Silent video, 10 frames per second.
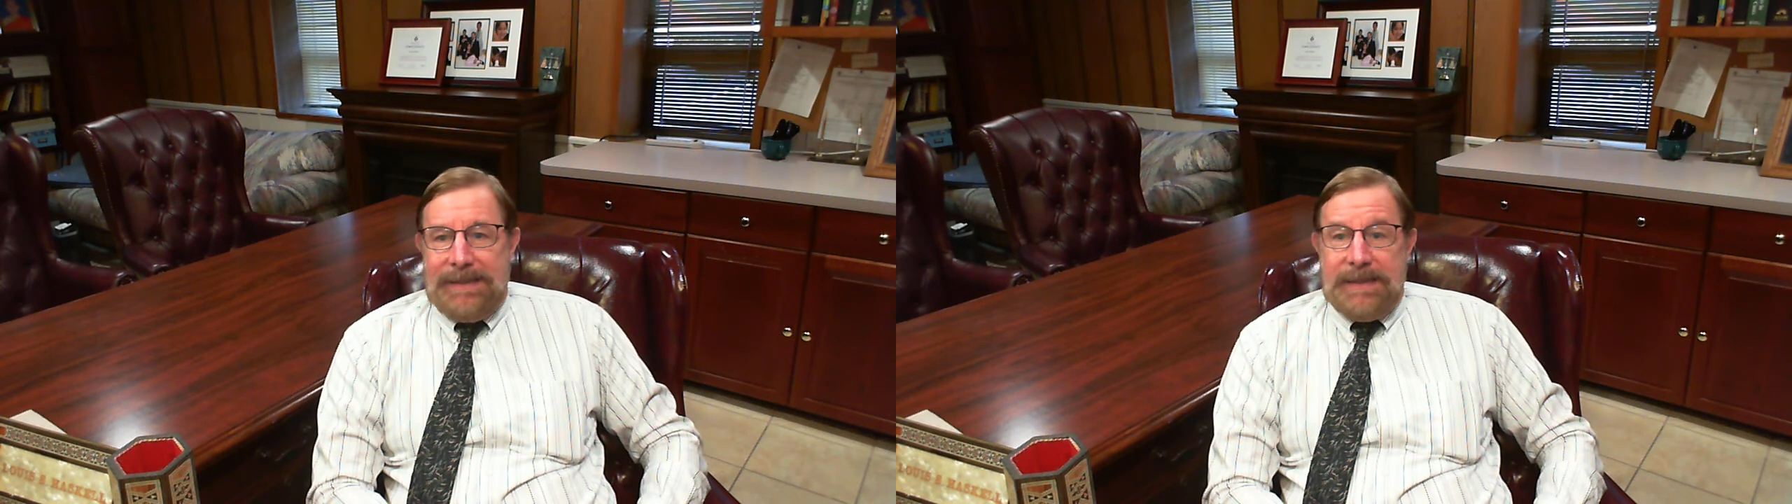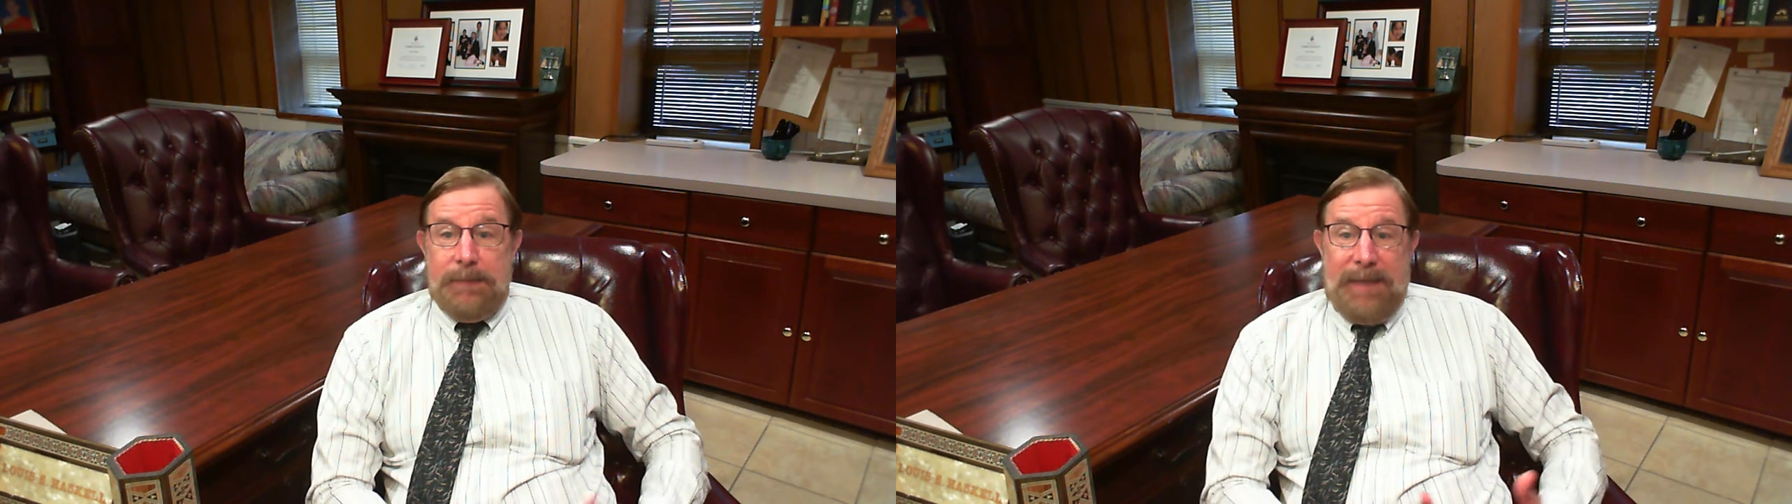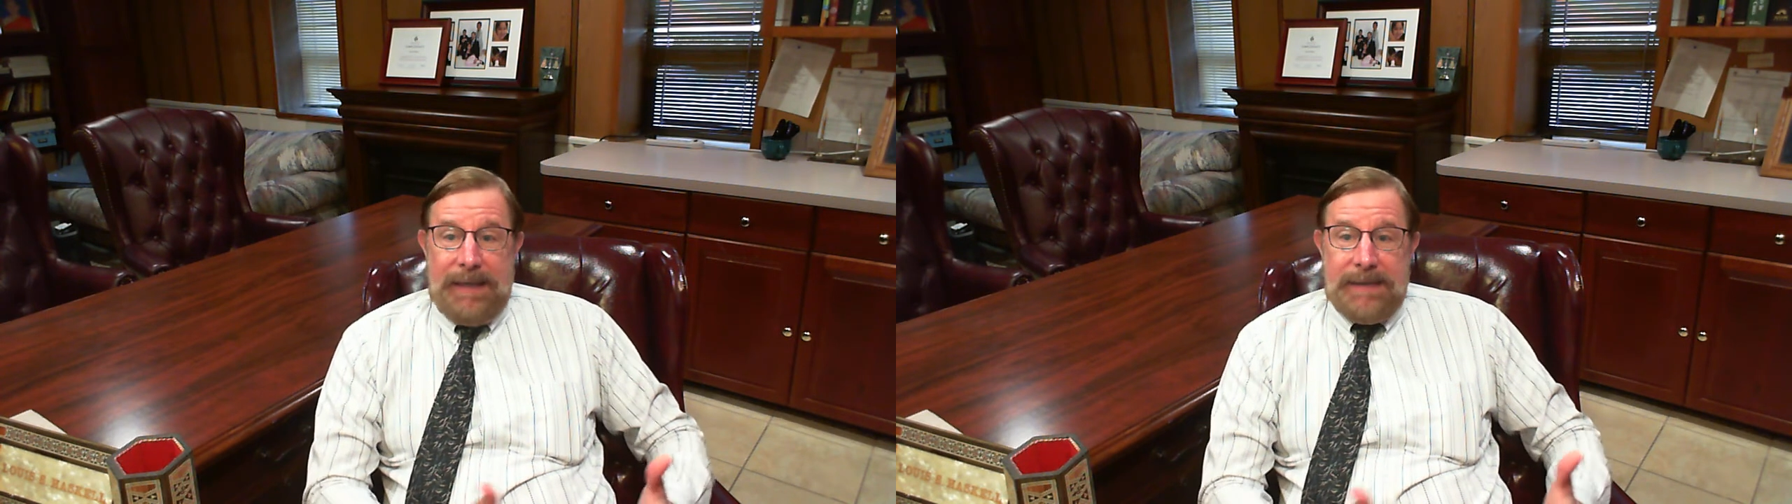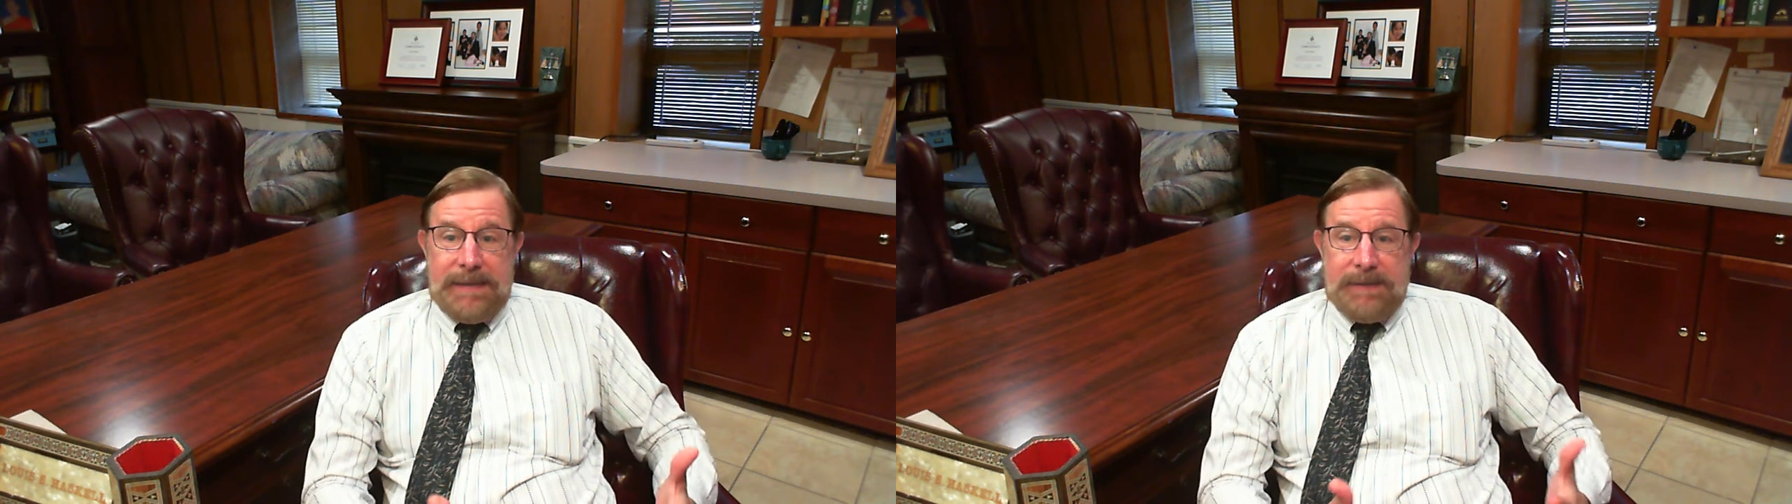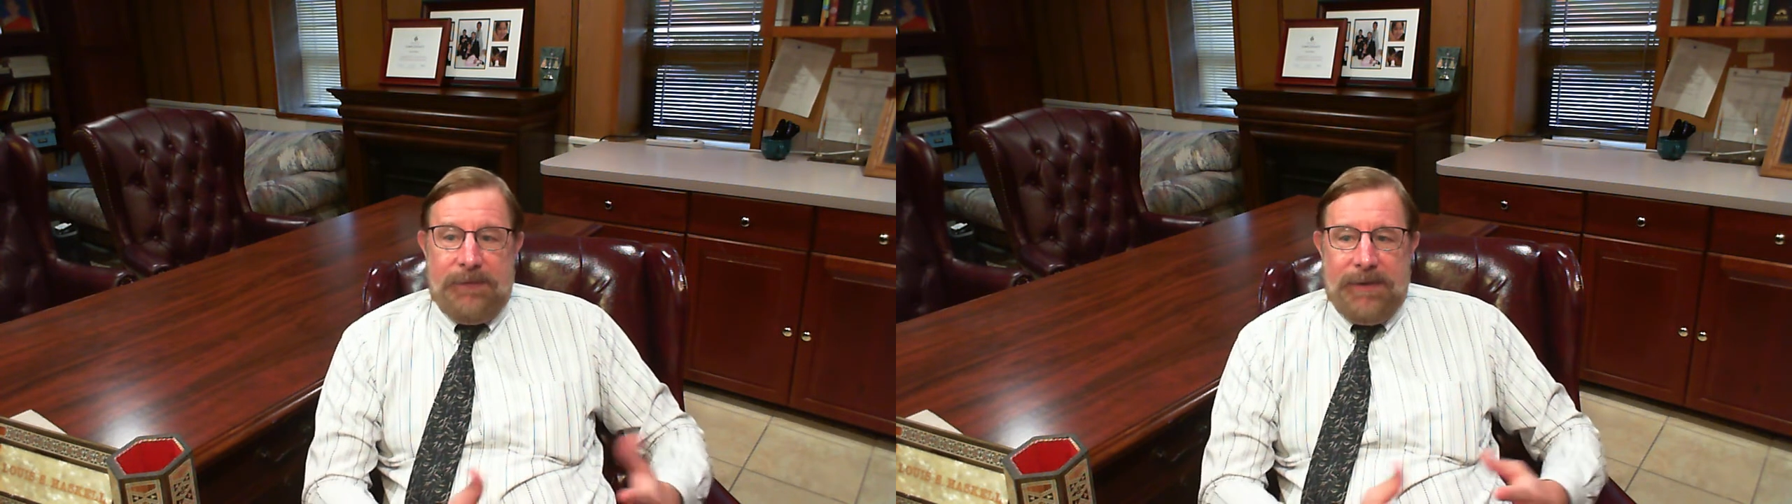as the
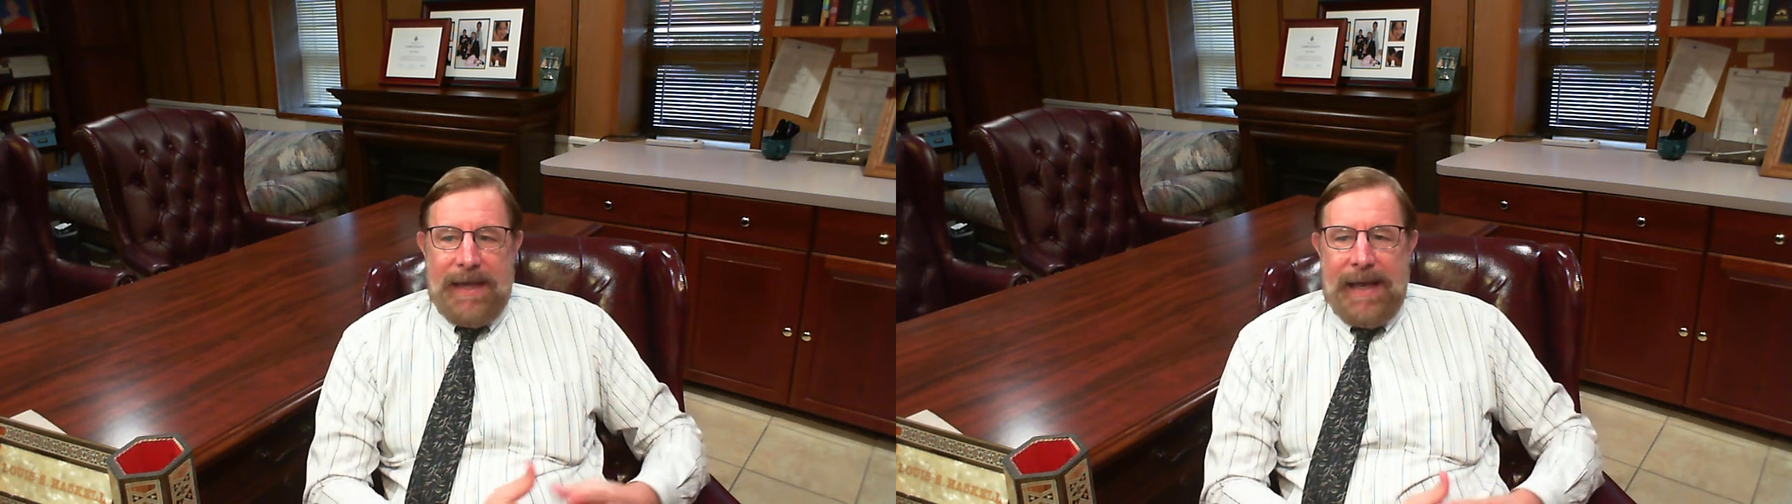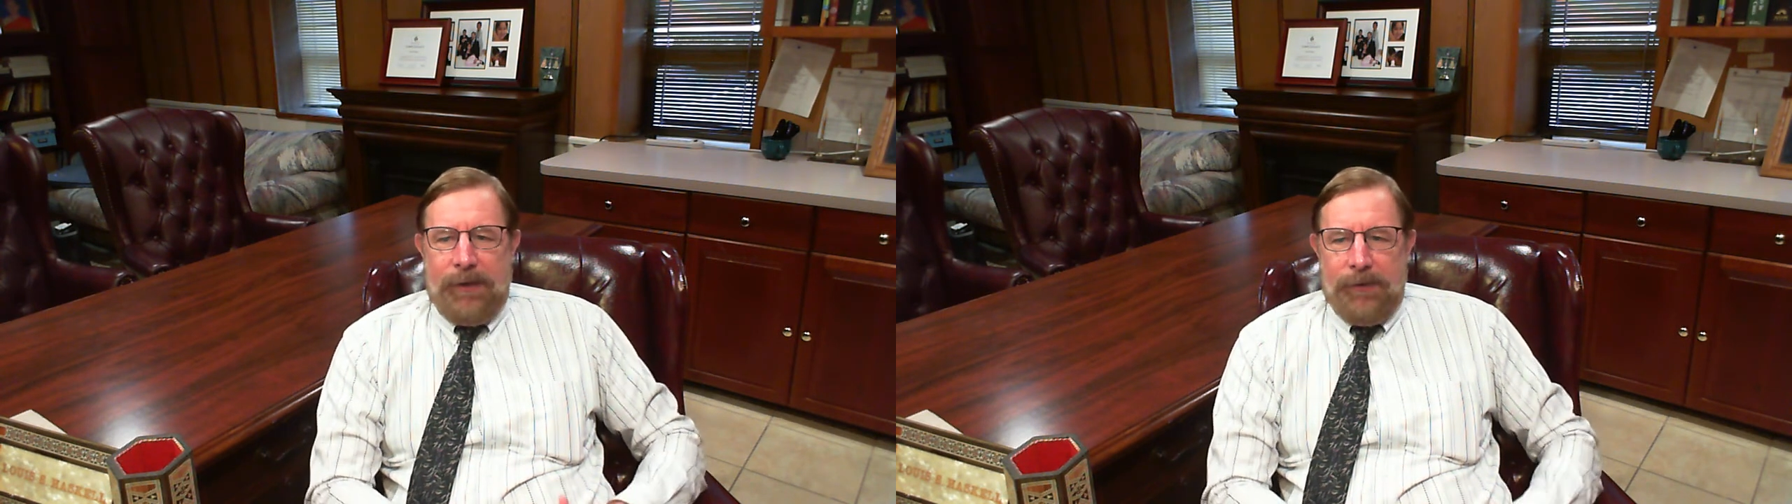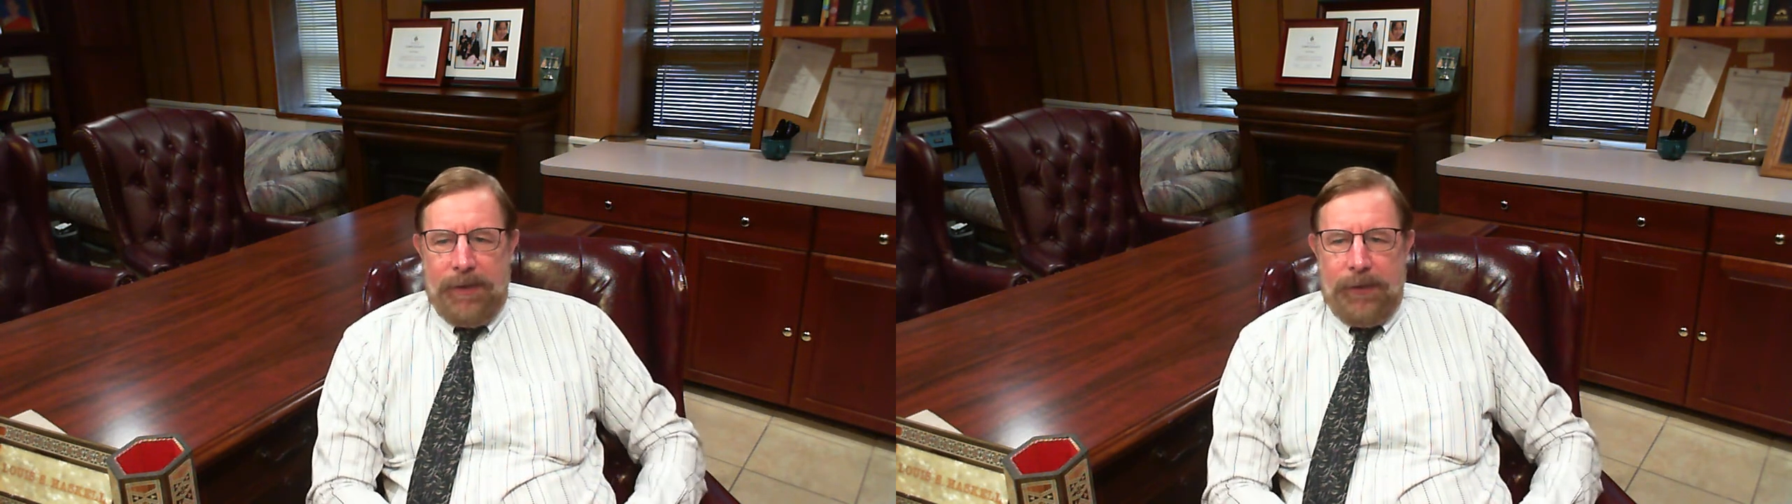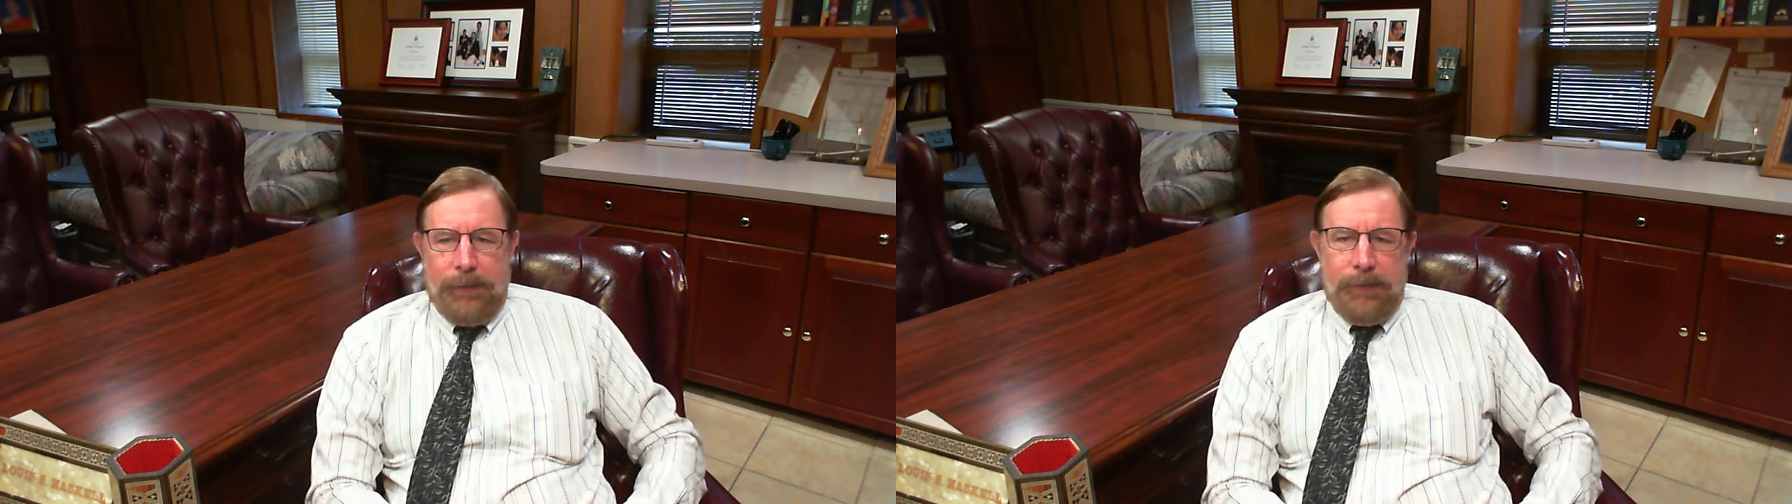base for that, although